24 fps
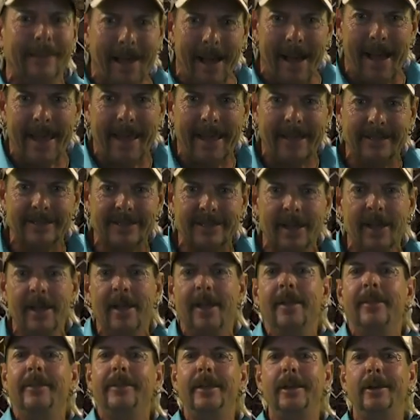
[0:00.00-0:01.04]
lions
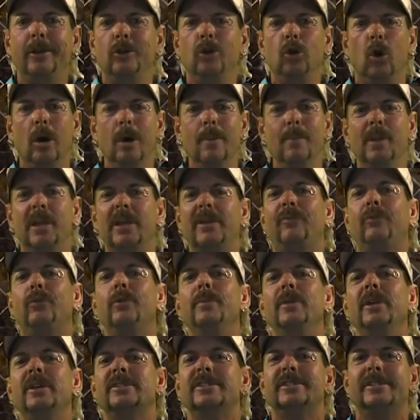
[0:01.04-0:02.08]
that are normally
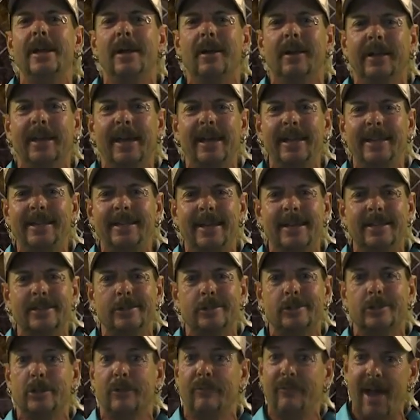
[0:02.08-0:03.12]
from the Serengeti
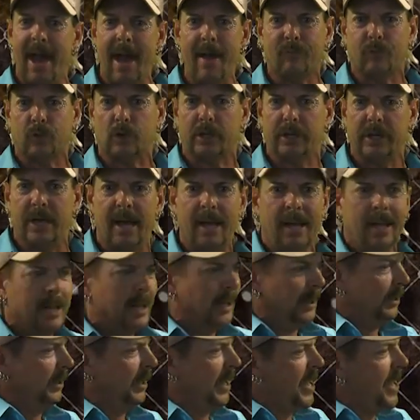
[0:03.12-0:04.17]
deserts of Africa,
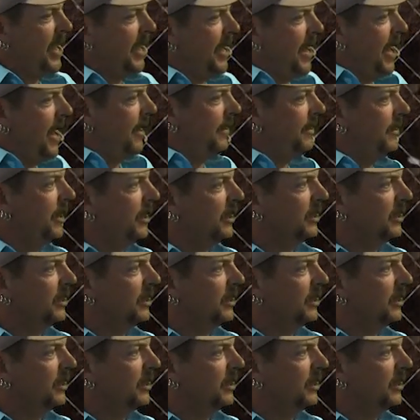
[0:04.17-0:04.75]
laying out in the